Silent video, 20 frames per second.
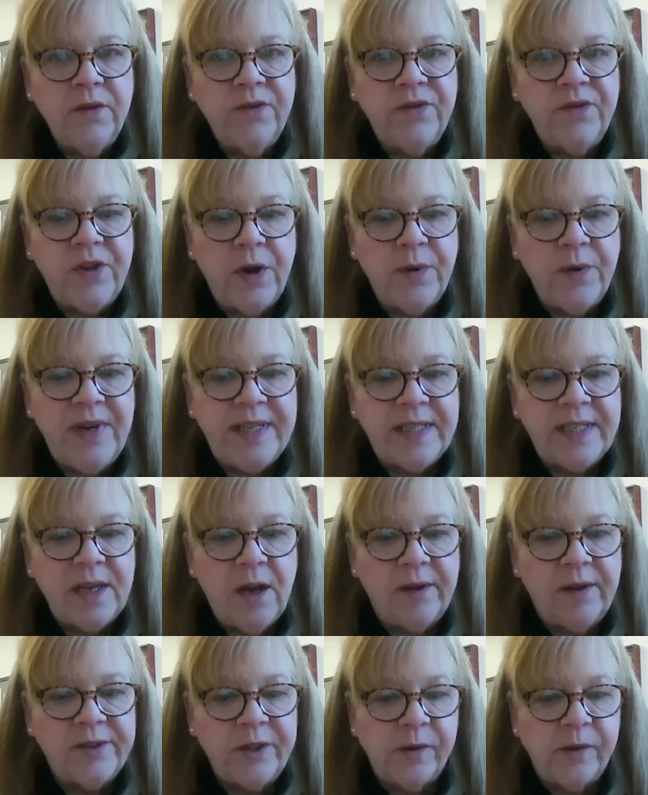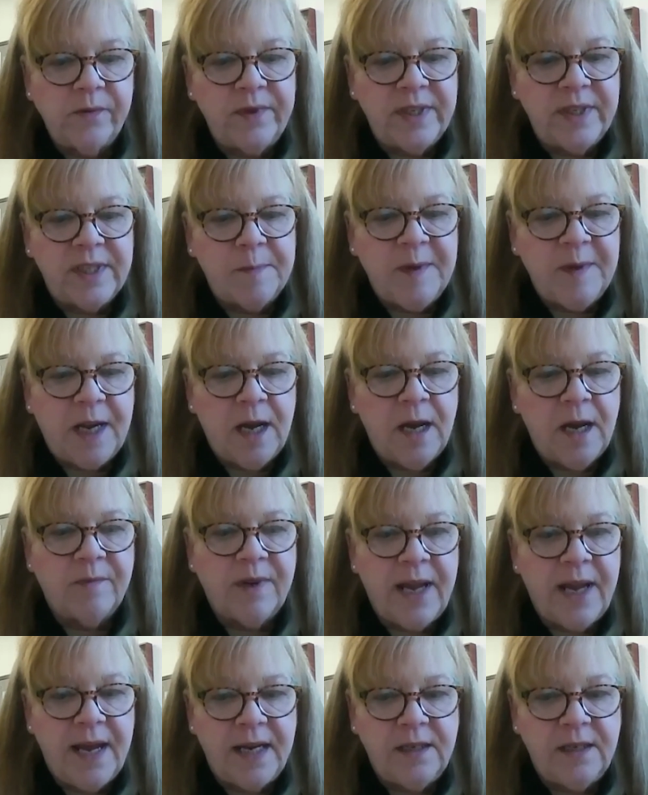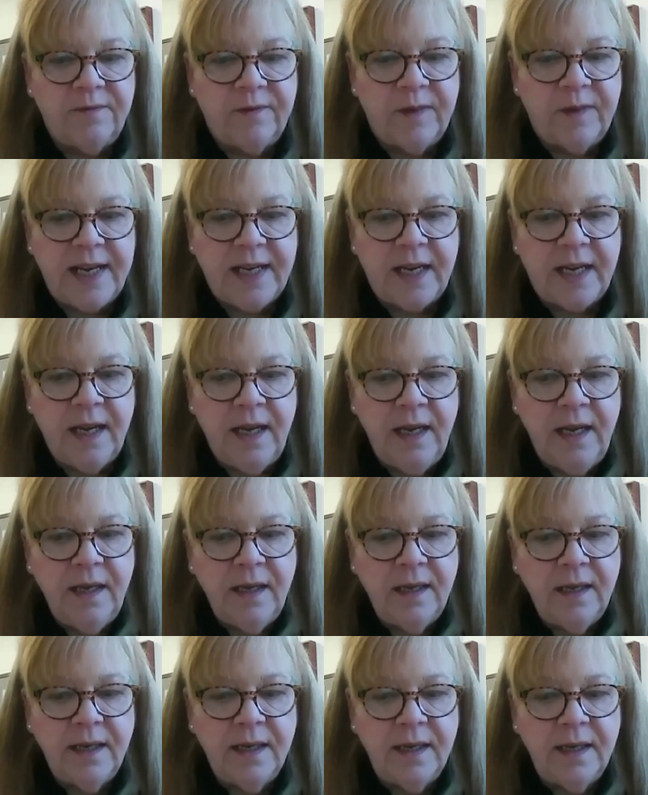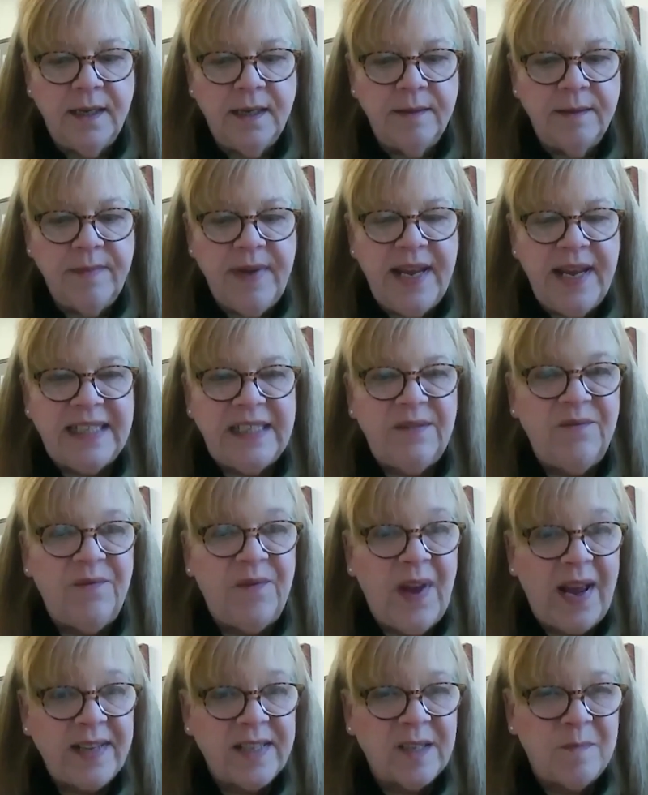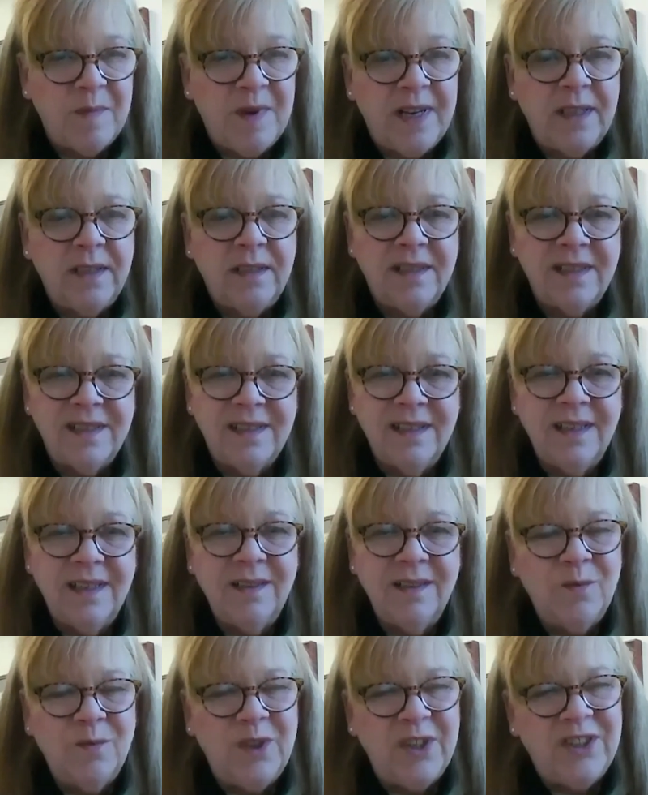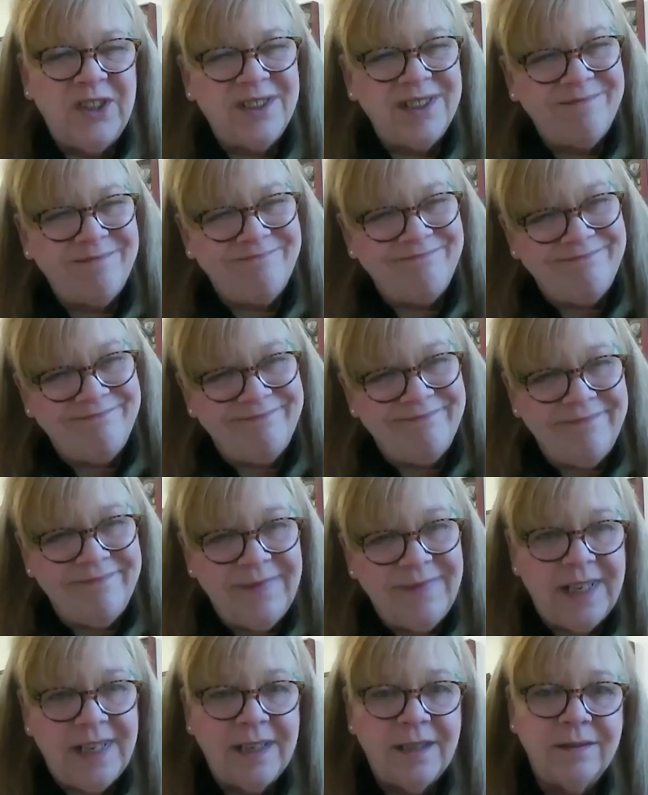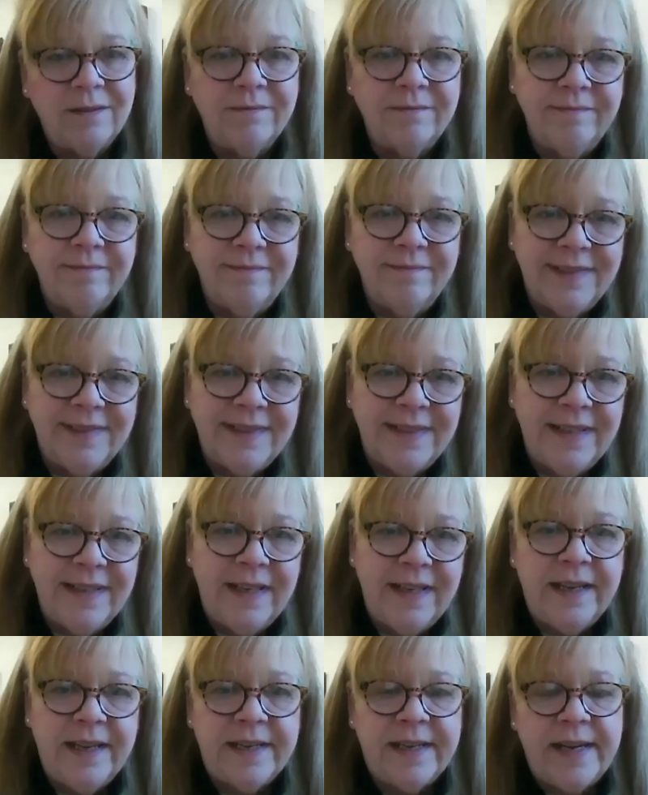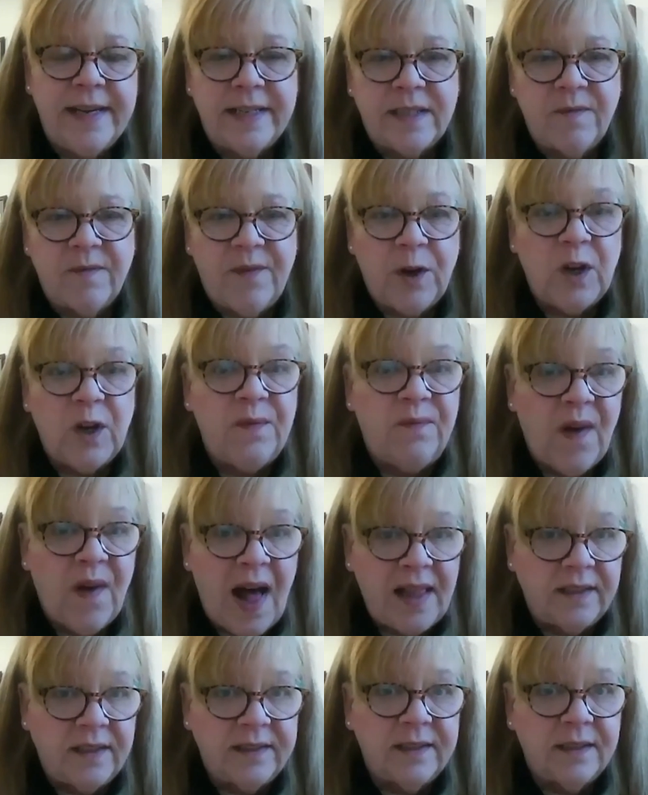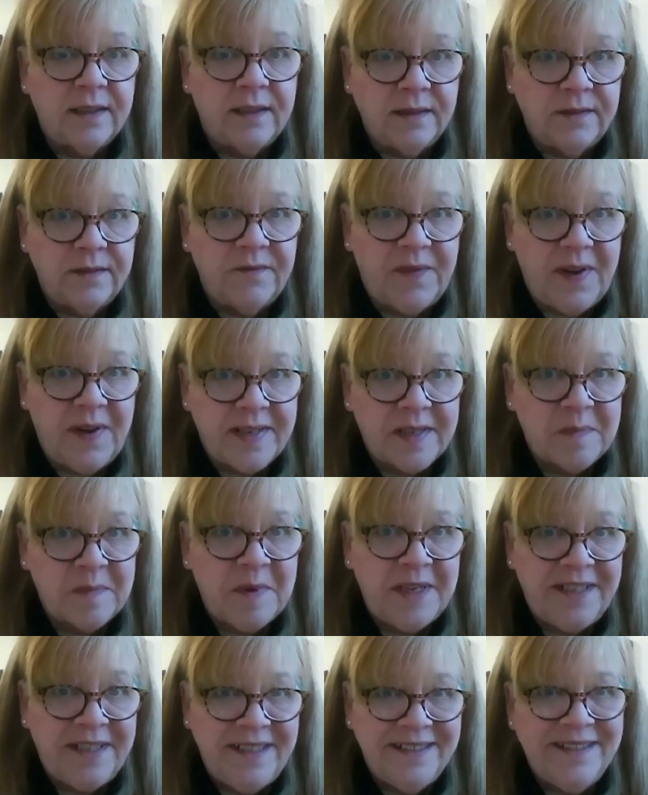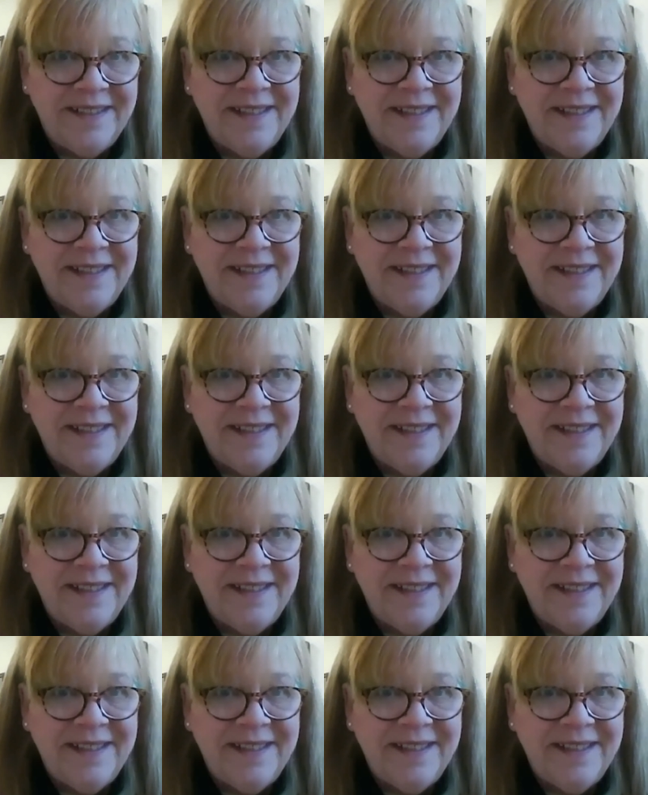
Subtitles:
So it's also, it's become kind of like an investment, which, you know, it is a very volatile investment,